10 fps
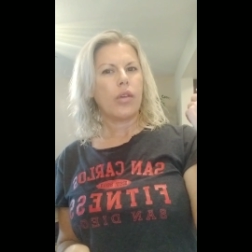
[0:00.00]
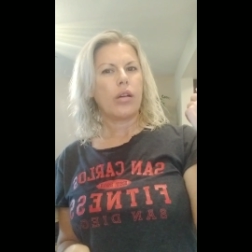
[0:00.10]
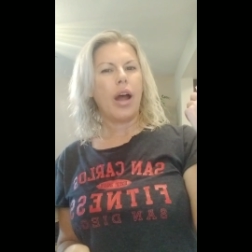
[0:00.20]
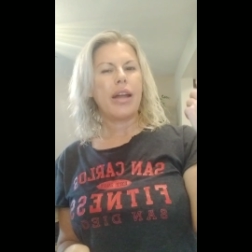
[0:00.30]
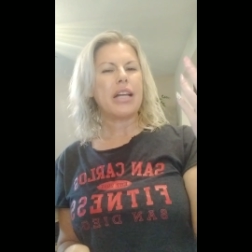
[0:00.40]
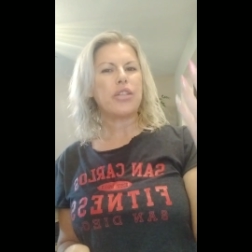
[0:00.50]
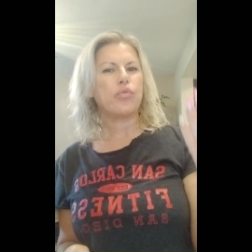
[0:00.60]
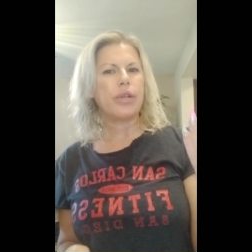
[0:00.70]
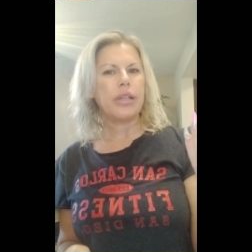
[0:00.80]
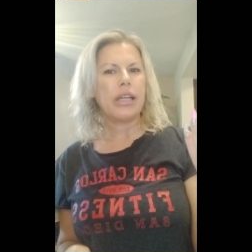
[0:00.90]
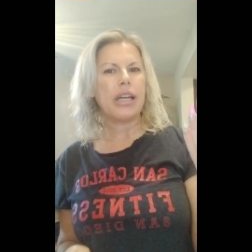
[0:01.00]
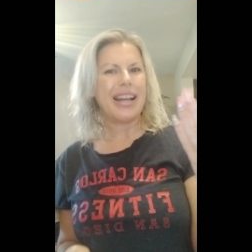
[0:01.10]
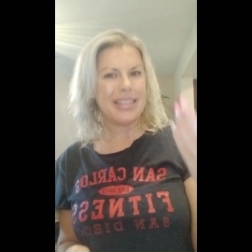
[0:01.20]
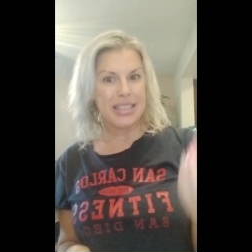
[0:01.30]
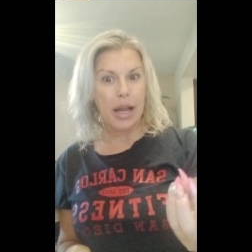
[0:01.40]
I guess, really
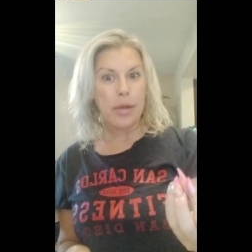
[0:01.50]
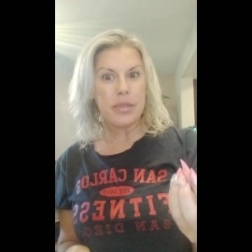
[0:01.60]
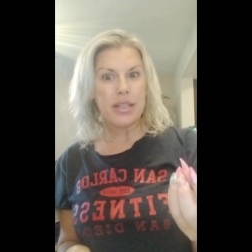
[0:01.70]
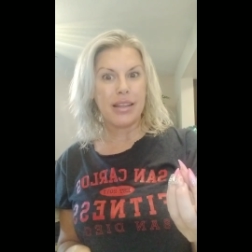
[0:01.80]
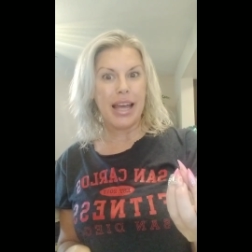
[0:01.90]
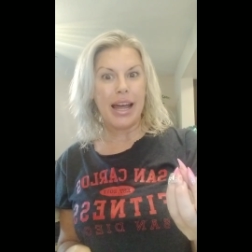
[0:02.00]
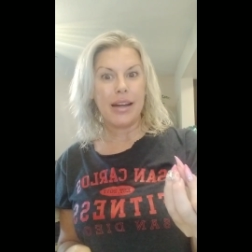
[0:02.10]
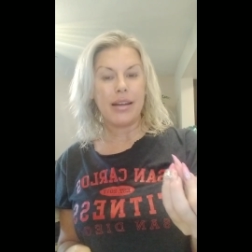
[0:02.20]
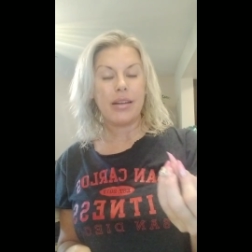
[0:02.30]
accept that,